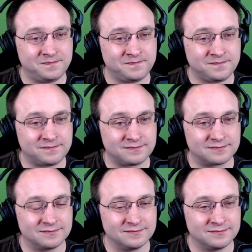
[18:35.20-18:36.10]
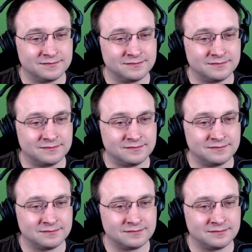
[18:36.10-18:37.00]

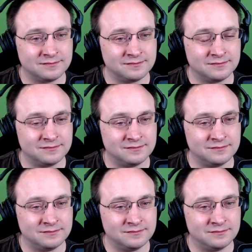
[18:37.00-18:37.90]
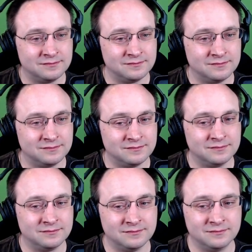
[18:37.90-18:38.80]

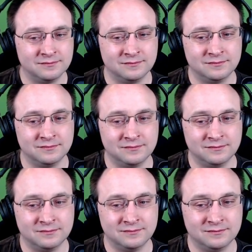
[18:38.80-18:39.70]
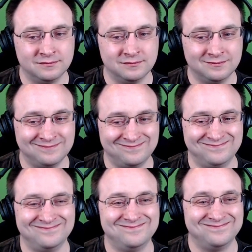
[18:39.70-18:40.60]

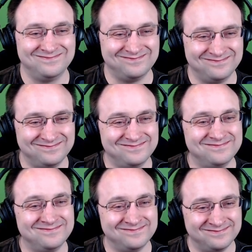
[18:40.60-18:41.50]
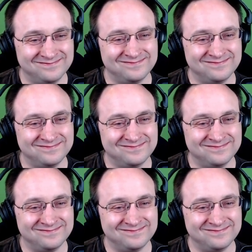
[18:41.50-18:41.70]
(silent)